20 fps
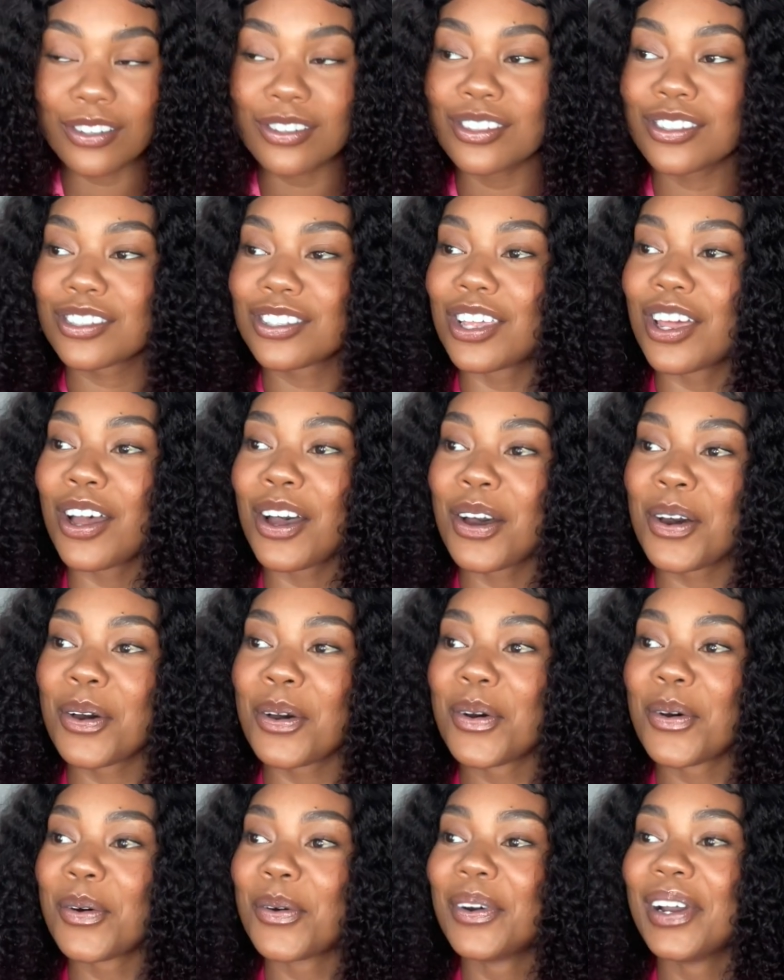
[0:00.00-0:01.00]

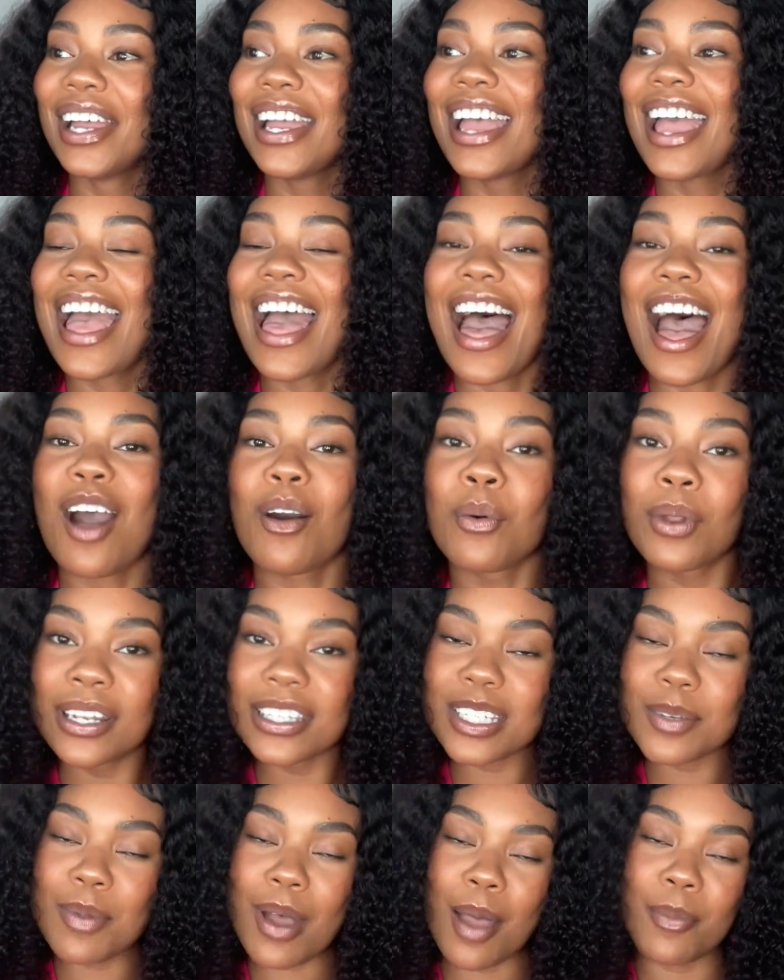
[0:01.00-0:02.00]
so i wanted
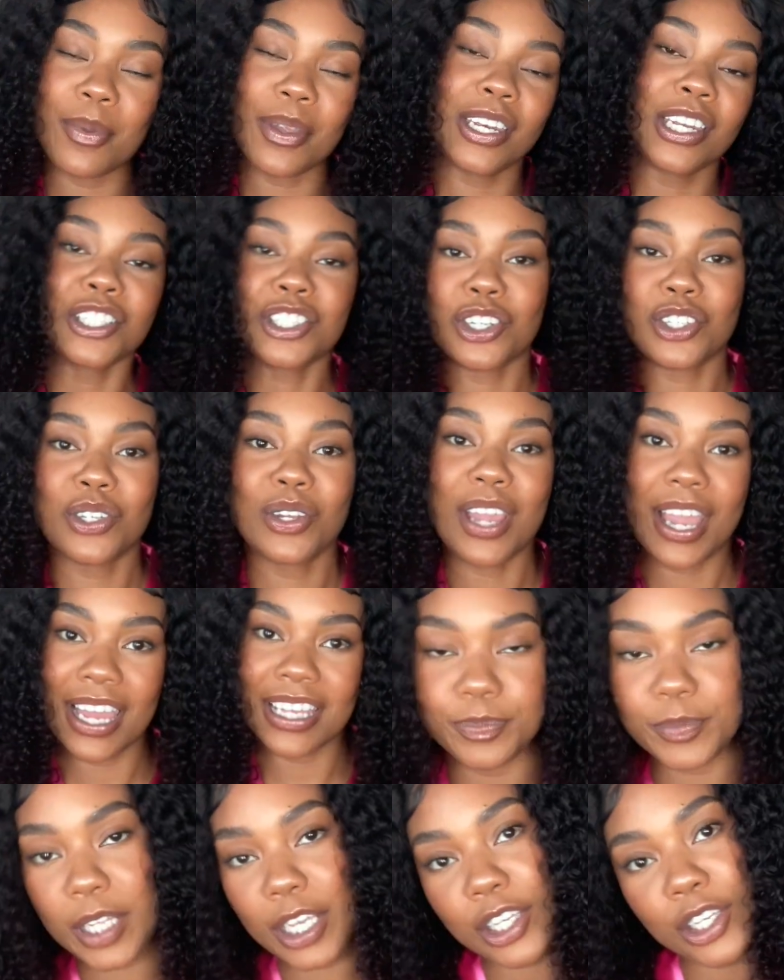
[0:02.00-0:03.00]
to pop in and show you
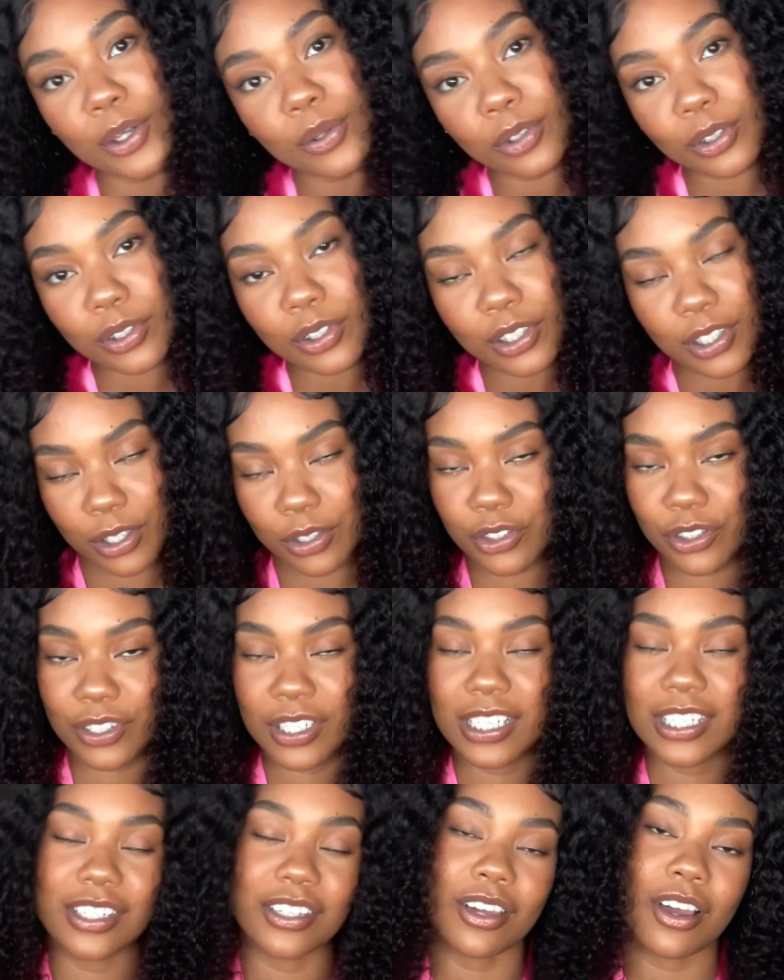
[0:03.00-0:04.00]
guys a cute little closure
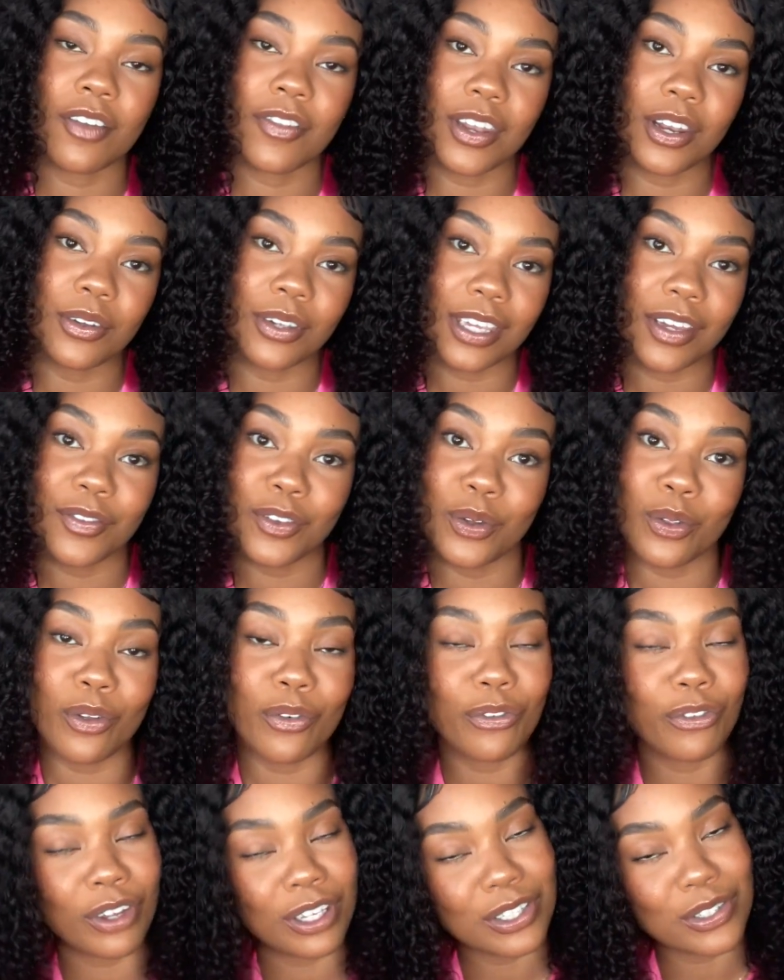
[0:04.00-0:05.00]
install that'll give you the
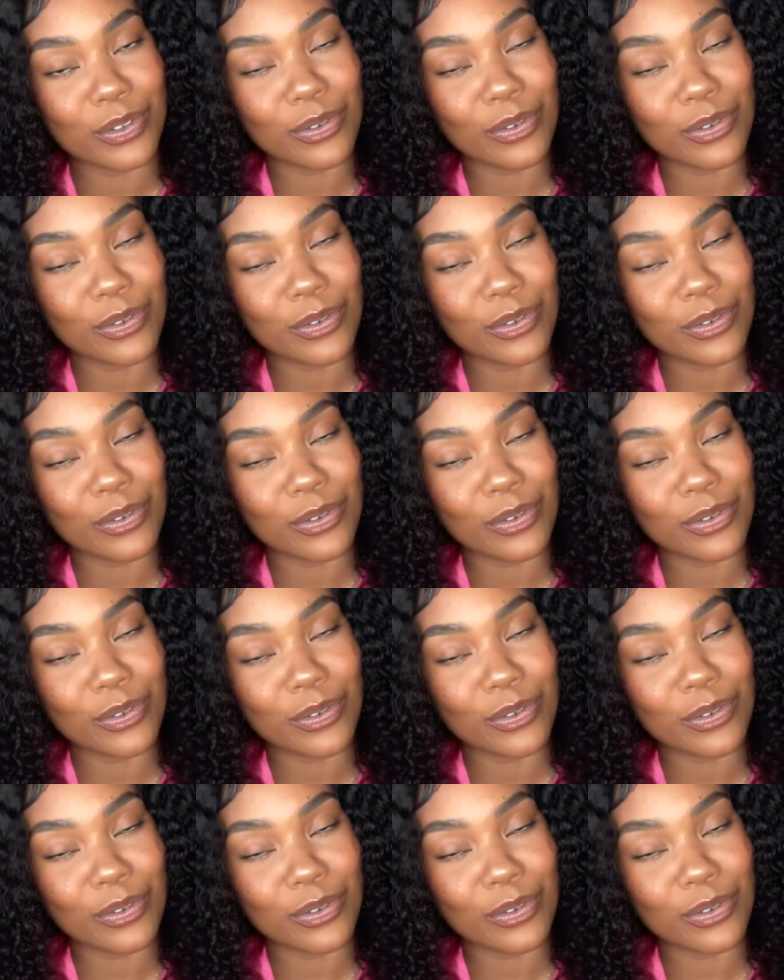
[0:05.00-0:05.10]
frontal